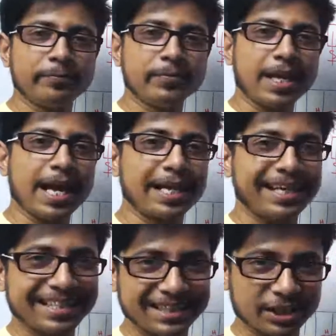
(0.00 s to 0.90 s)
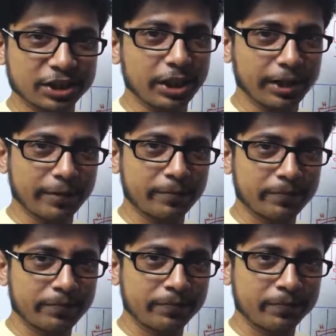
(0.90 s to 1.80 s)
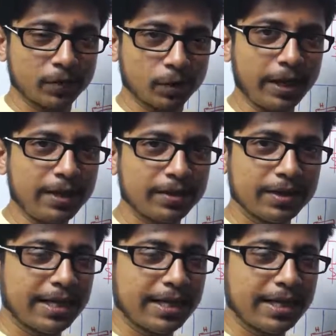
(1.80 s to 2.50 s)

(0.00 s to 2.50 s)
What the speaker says: and less shielding. Okay, it's